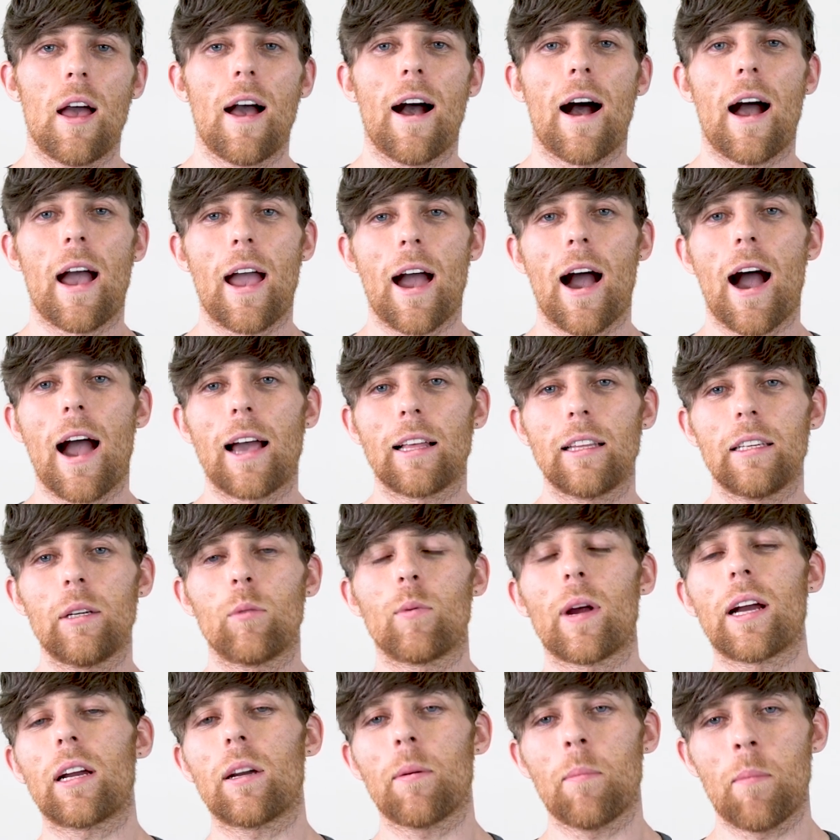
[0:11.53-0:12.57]
I highly
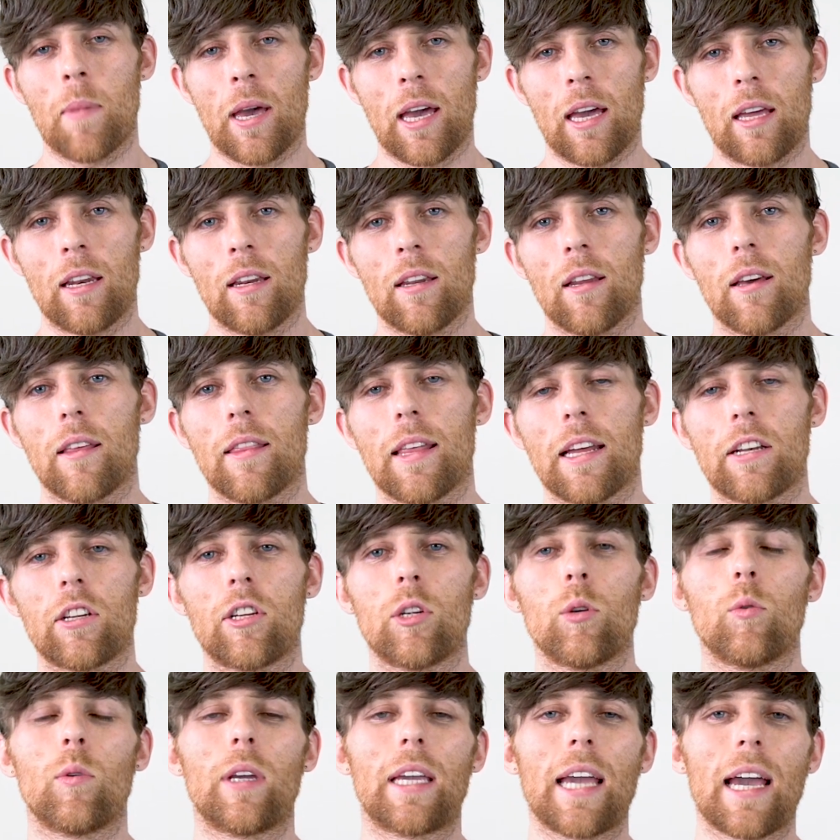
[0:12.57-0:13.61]
recommend that
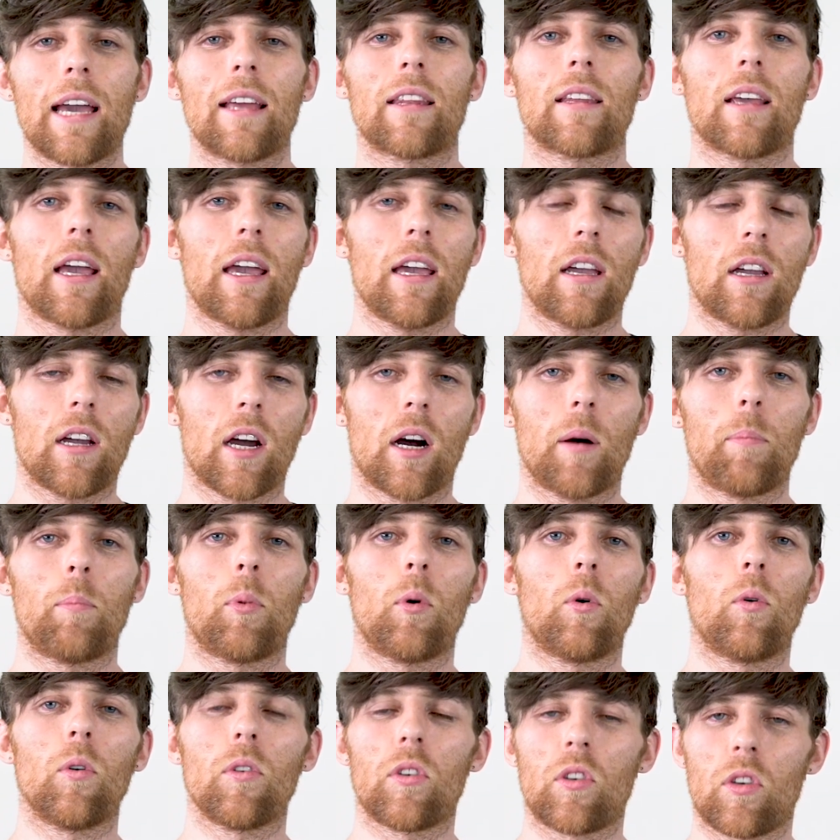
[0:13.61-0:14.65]
you get a
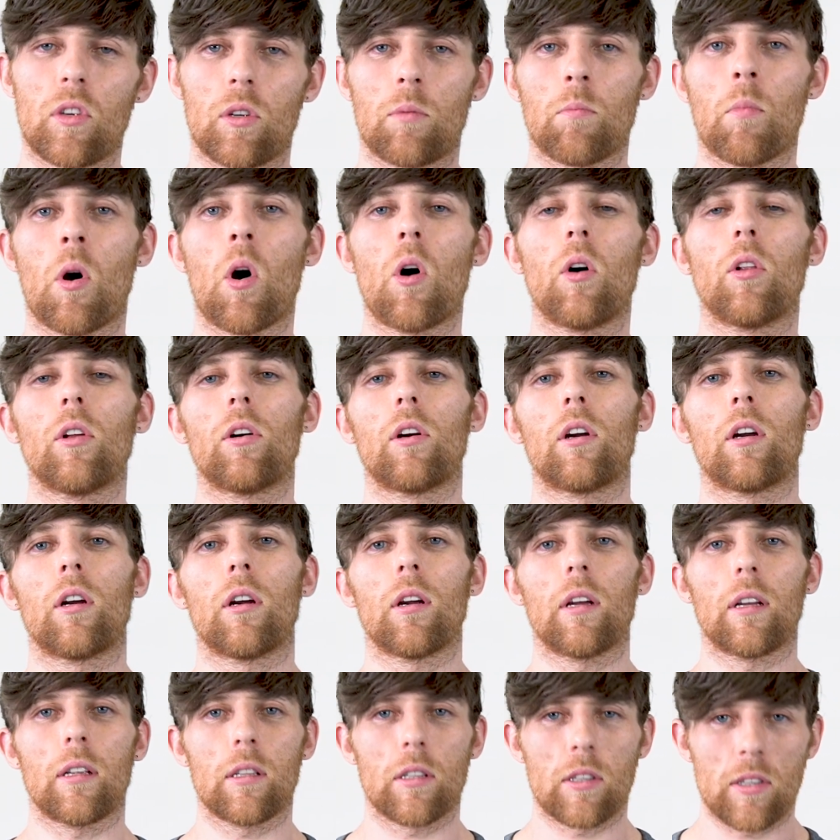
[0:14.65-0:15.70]
couple
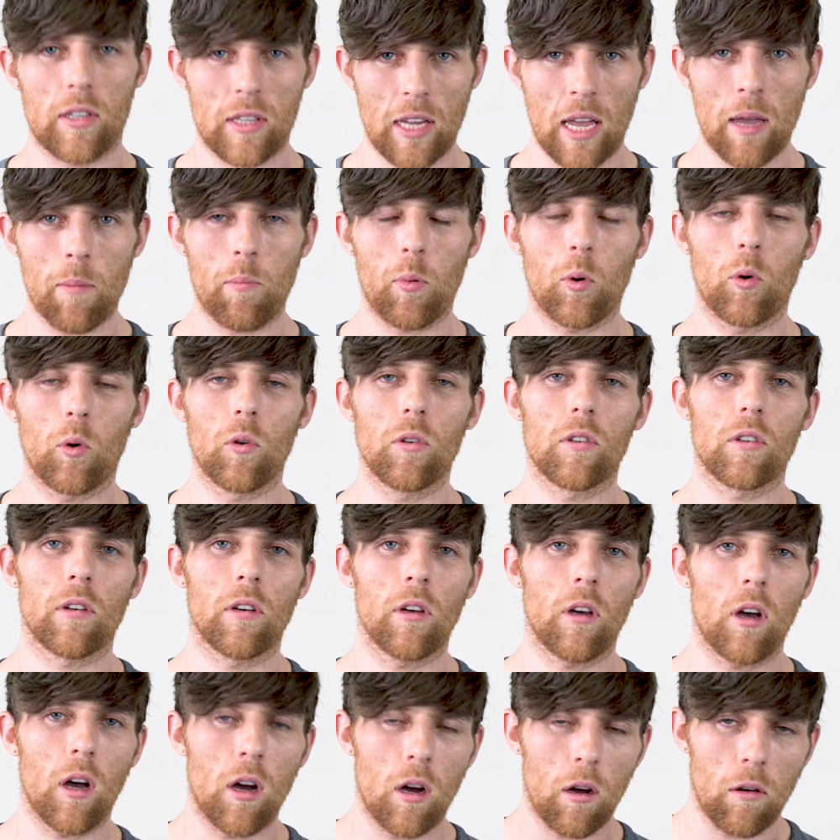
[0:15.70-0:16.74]
smaller samples
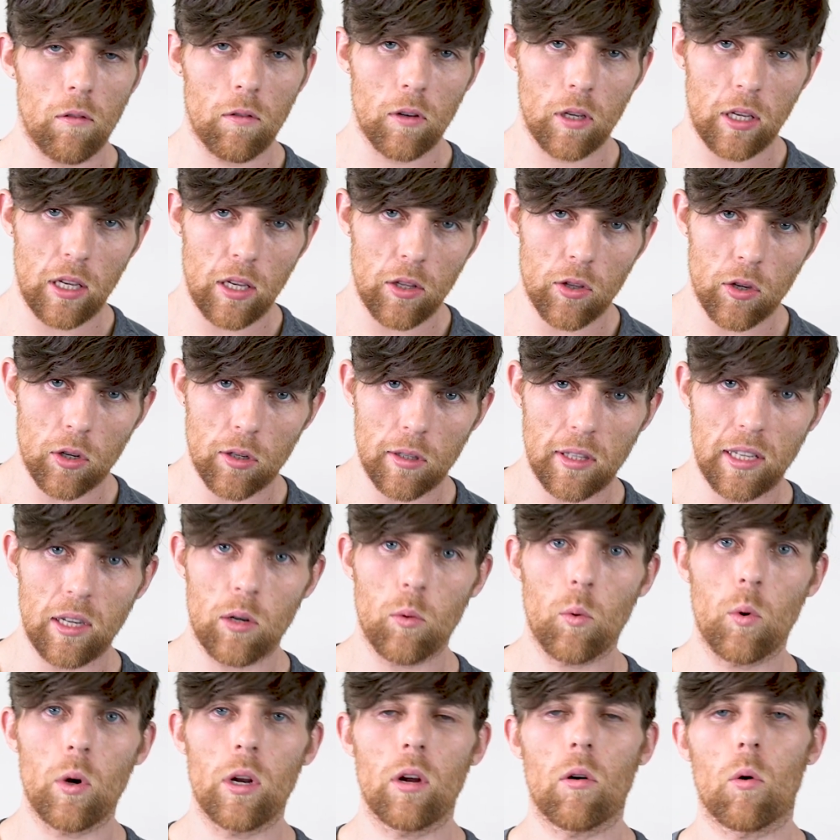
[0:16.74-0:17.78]
of either
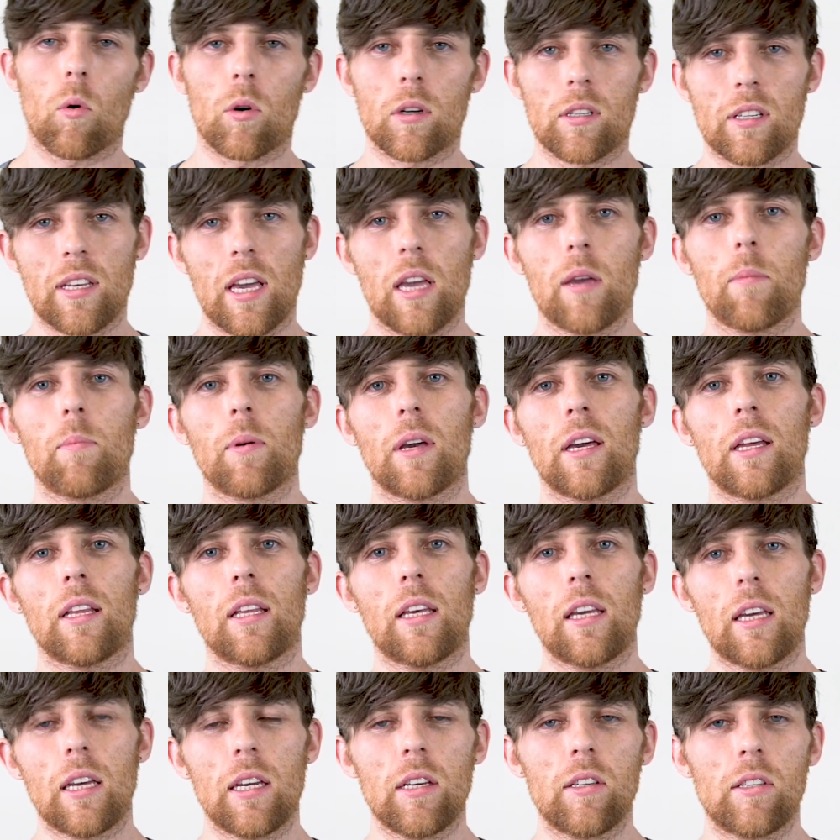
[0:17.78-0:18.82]
liquid or tape
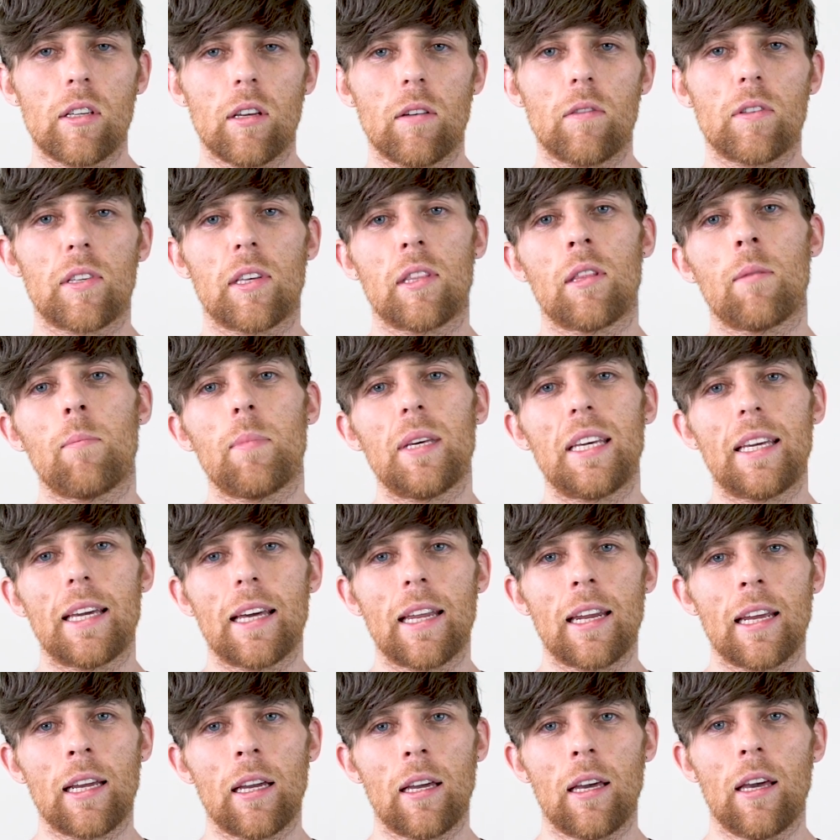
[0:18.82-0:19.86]
adhesives in the
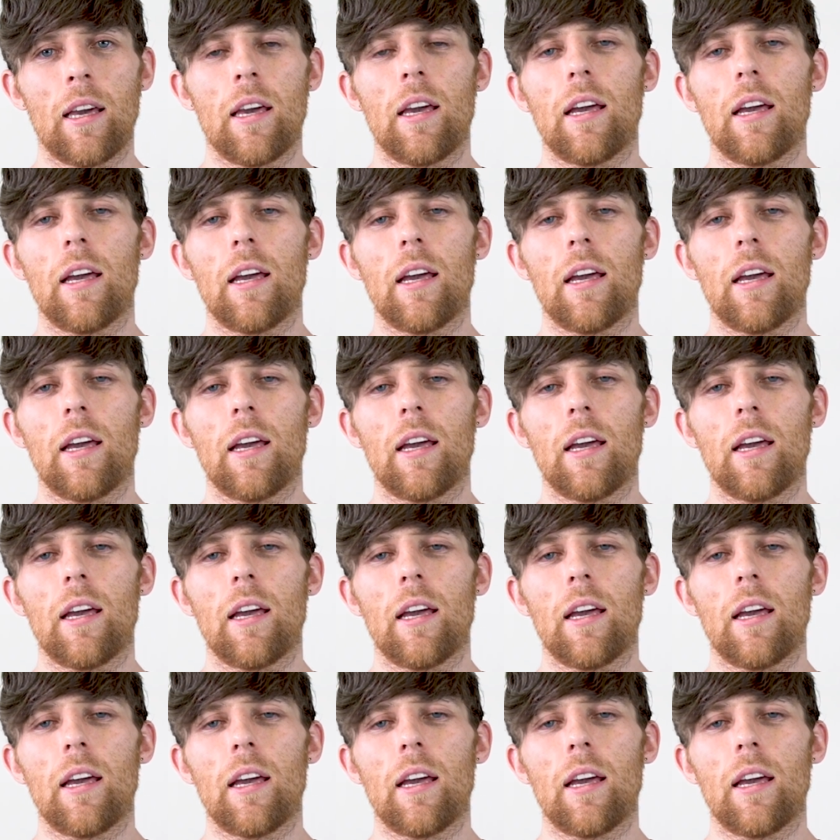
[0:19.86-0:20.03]
beginning